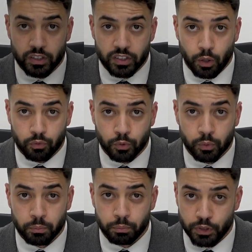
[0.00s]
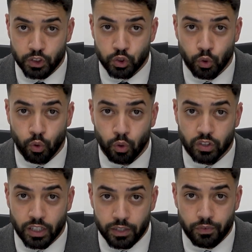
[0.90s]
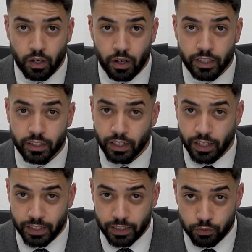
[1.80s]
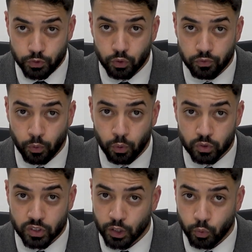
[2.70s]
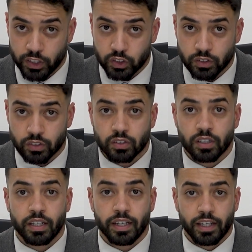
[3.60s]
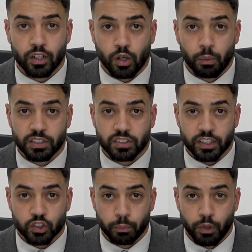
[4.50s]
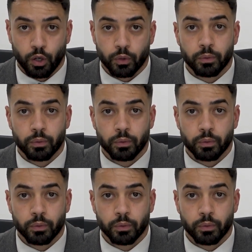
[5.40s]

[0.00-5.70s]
this helpful, be sure to leave a like and leave your thoughts and questions in the comment section below.